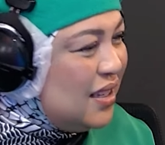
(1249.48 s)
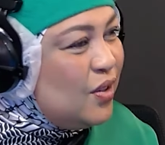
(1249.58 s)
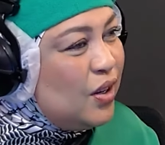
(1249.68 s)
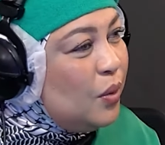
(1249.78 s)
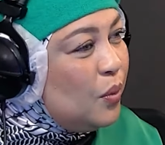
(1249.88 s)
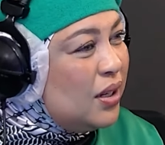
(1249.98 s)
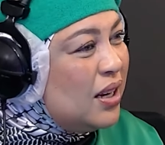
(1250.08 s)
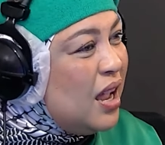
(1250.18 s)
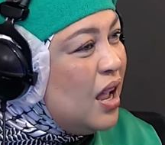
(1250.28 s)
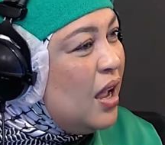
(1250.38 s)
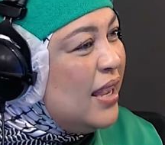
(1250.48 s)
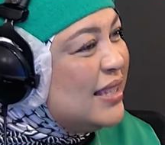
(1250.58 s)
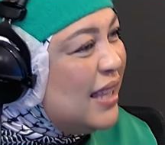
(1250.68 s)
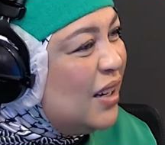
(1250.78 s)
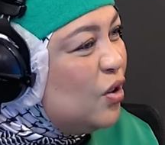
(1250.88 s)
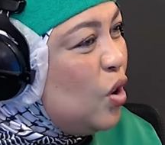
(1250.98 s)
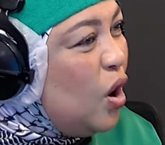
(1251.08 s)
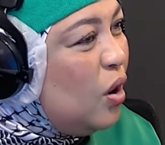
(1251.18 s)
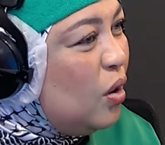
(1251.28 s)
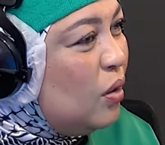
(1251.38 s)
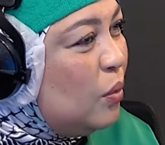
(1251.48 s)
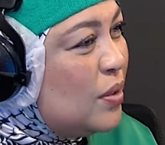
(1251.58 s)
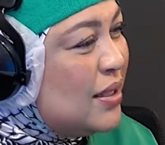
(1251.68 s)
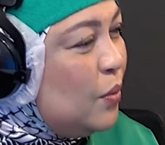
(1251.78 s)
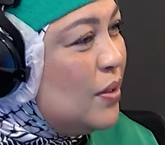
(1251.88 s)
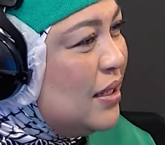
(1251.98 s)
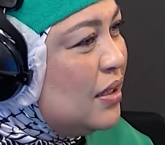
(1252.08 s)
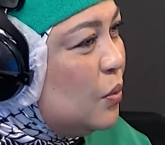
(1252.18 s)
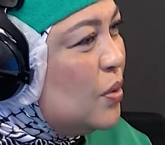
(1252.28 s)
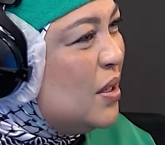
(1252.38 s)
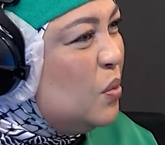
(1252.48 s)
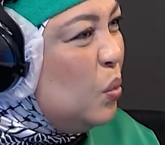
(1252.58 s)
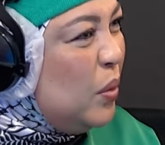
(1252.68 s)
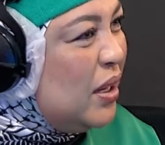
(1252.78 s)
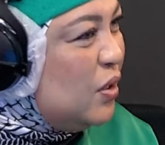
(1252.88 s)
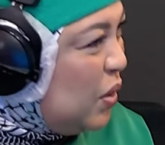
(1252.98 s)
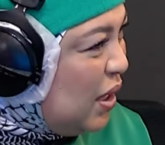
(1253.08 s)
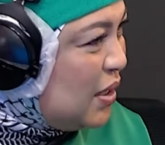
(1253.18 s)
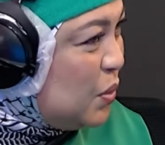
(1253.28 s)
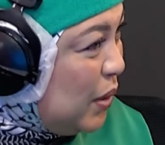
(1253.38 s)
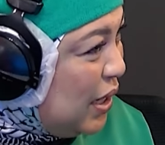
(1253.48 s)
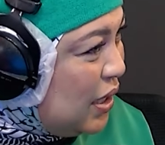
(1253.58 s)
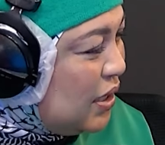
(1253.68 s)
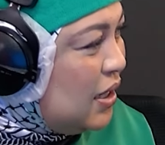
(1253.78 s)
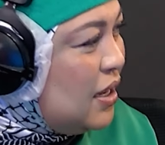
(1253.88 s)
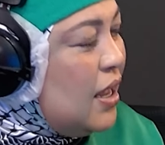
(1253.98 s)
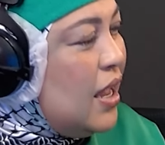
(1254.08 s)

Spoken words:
said, you know what, is that wrong? Do you think it's weird?